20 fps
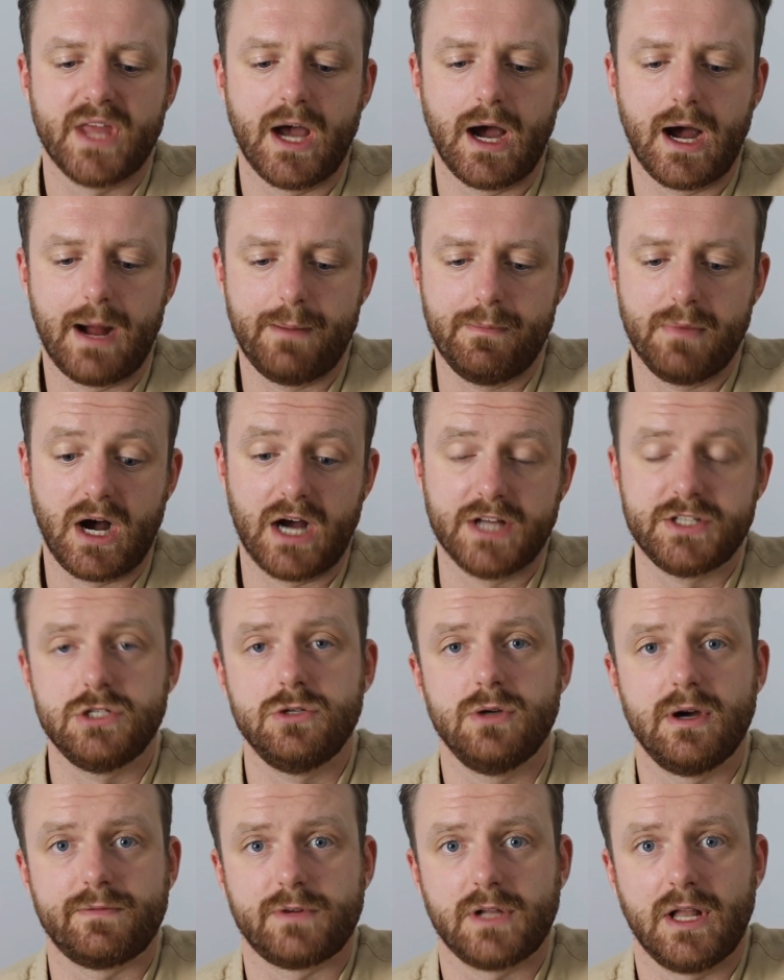I
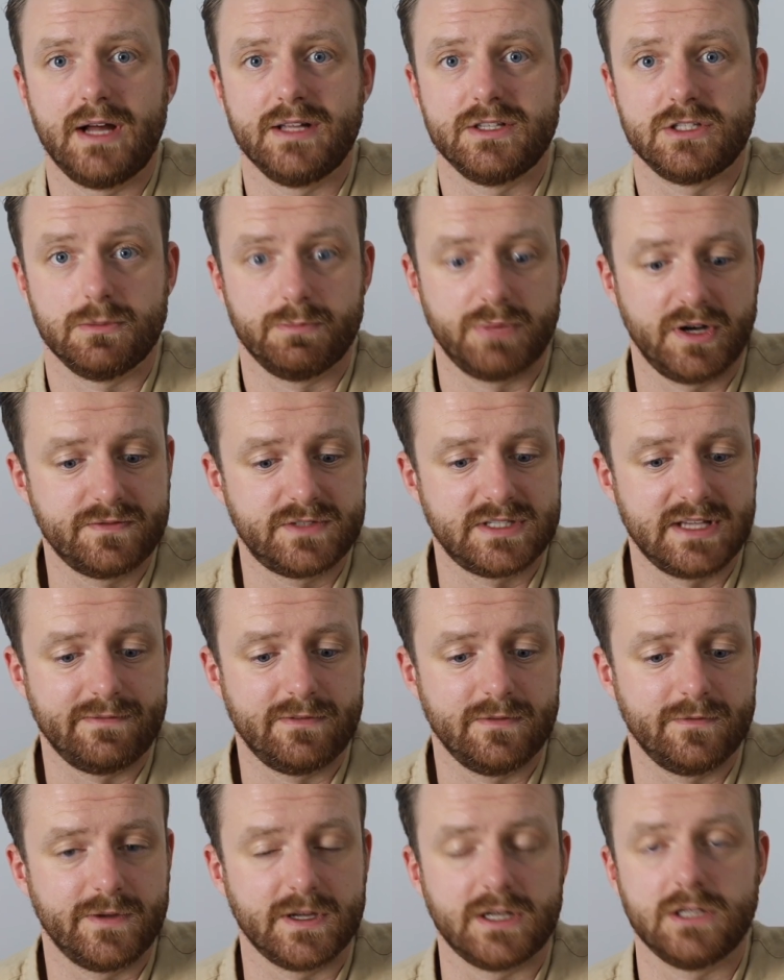do have clients above
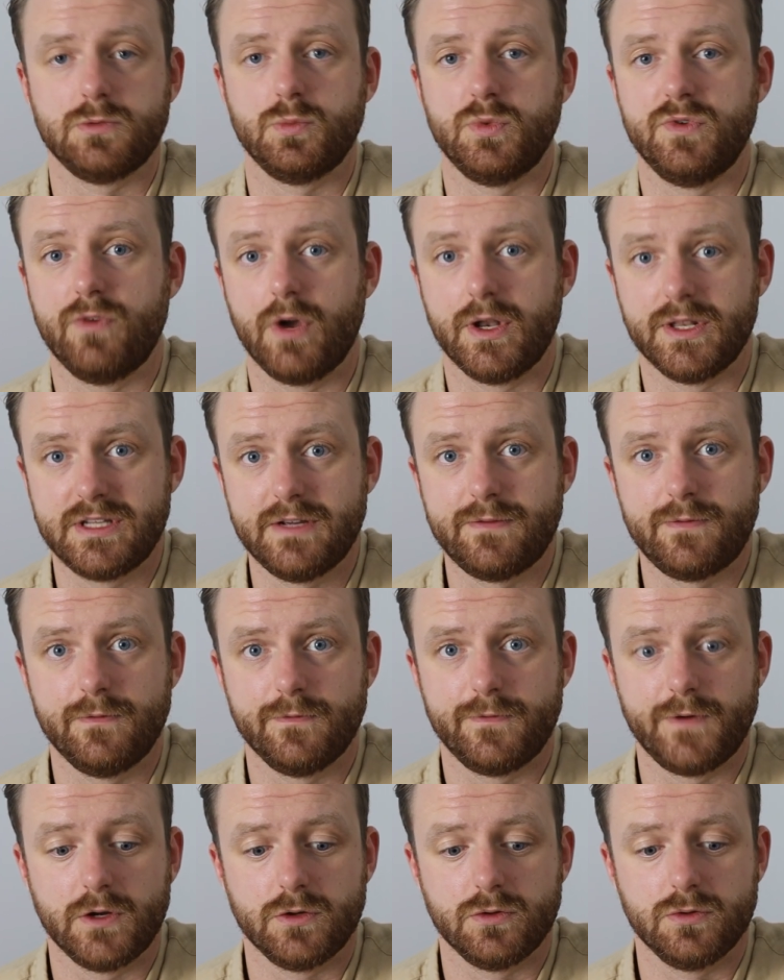7 figures and we run
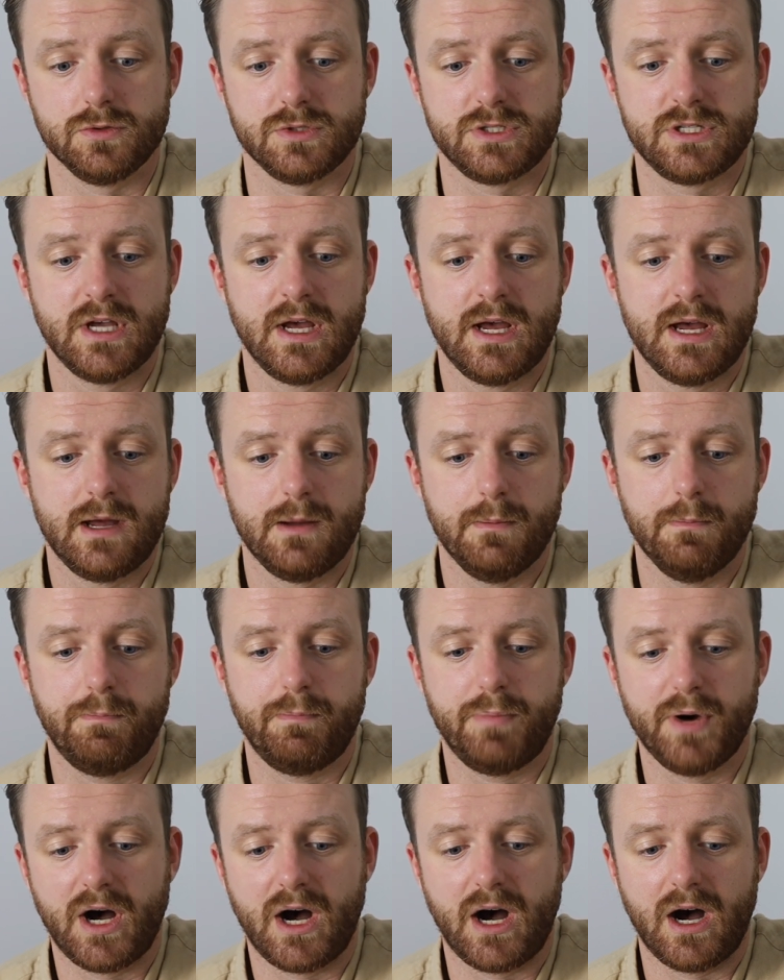different funnels,
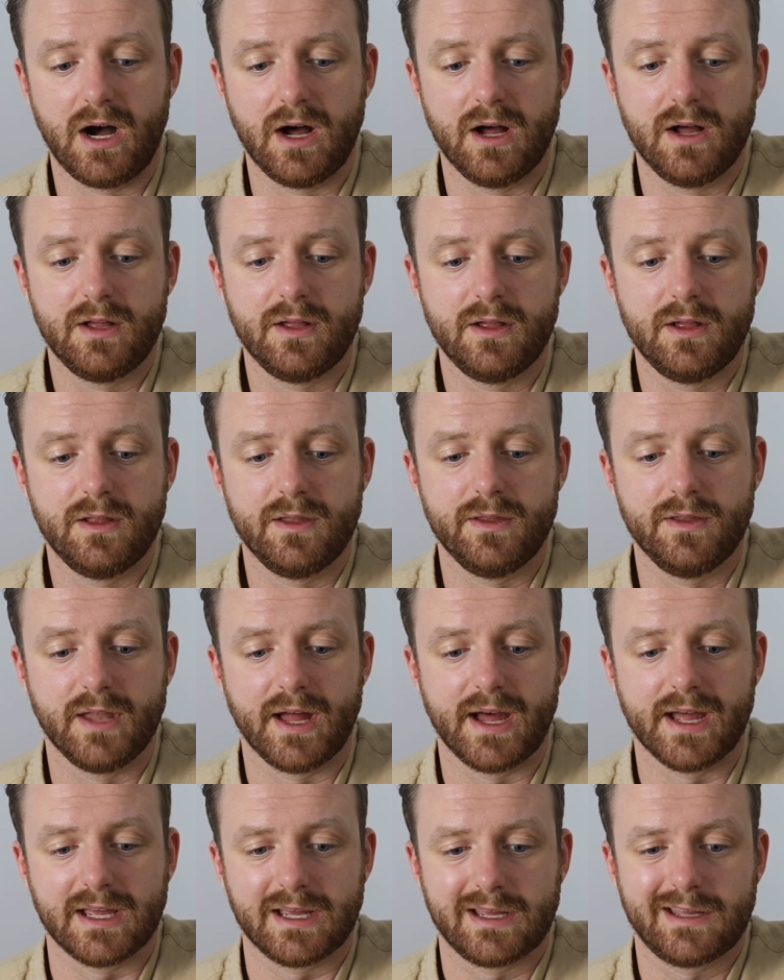but
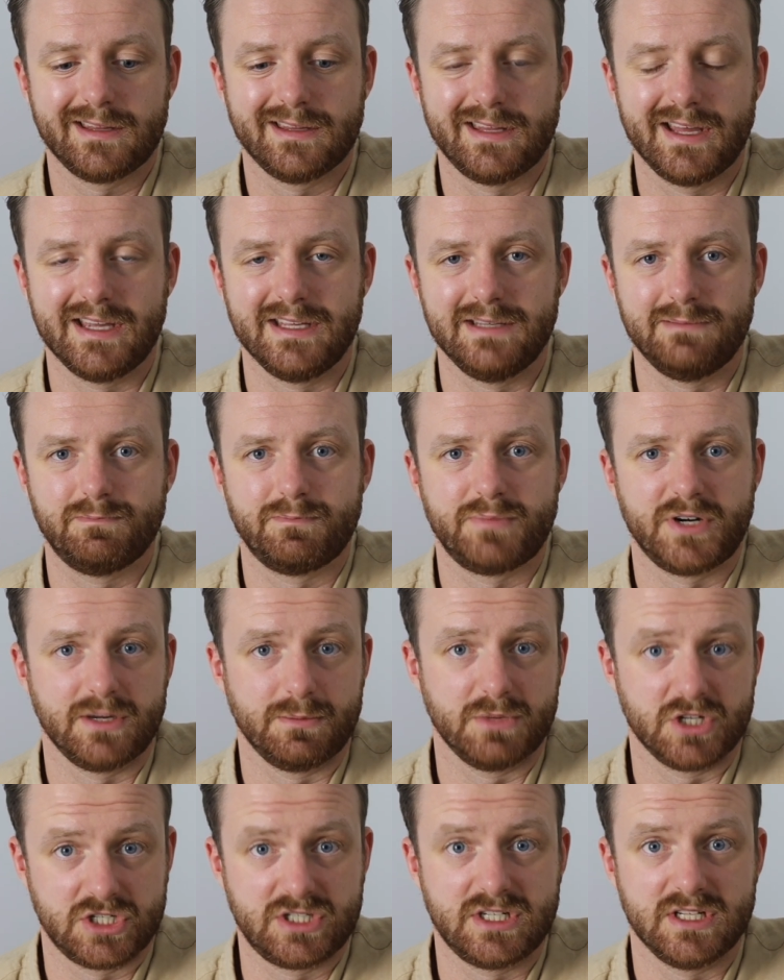like they pretty
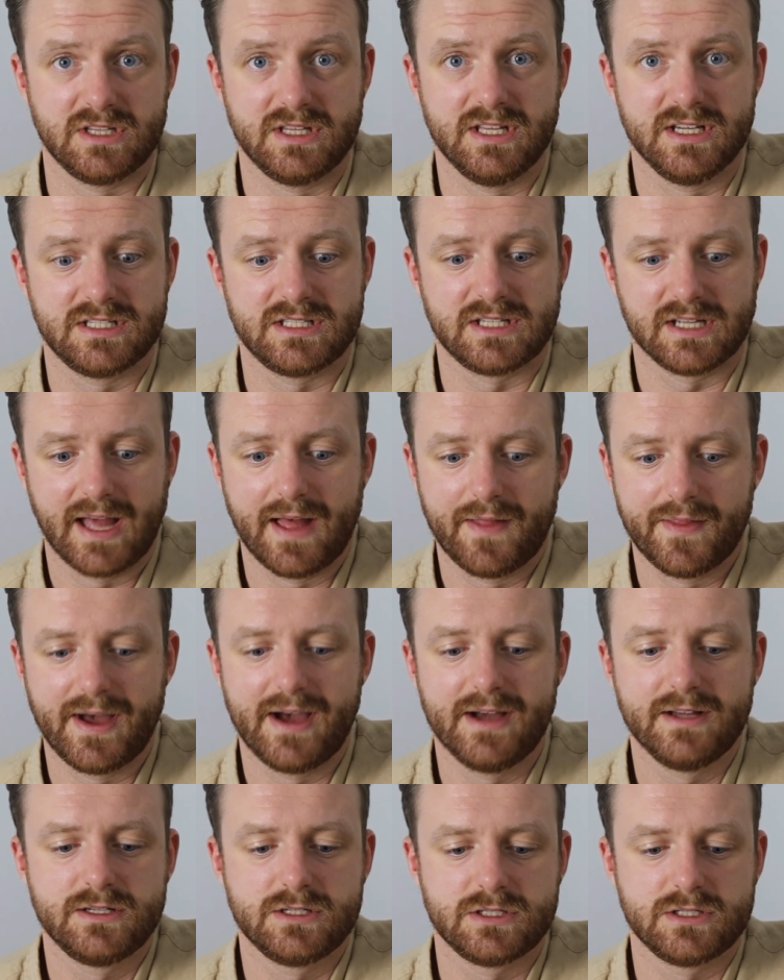much did this to get there.